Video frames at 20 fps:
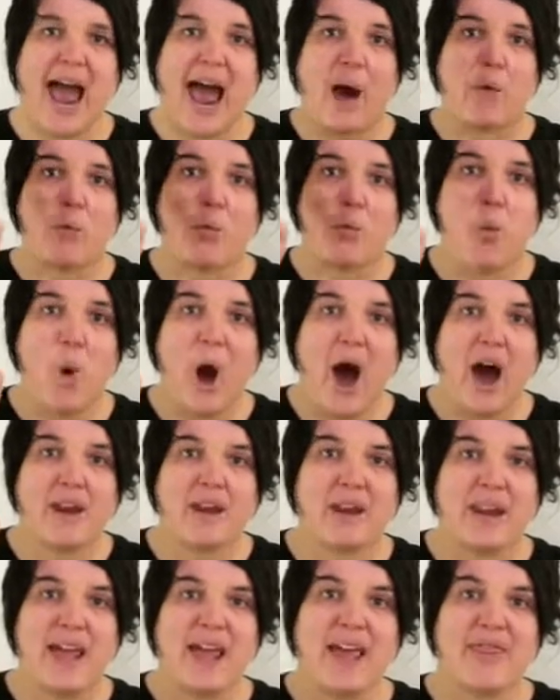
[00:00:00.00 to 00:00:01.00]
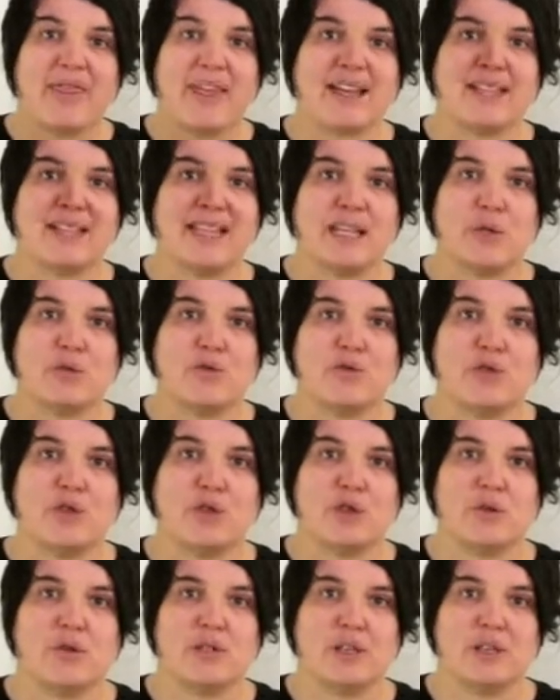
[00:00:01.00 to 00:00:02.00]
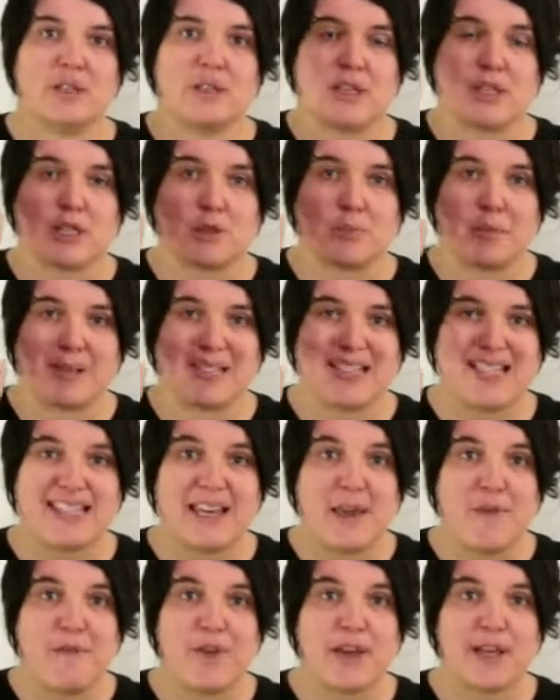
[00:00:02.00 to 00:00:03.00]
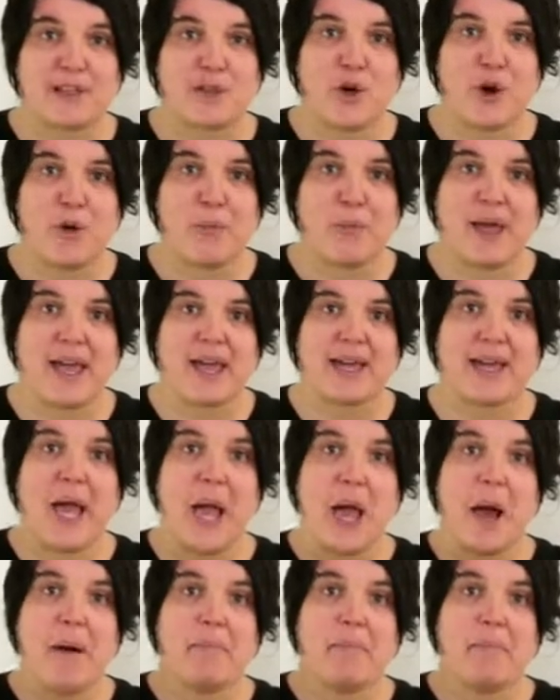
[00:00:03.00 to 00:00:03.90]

and one that introduces the specific topic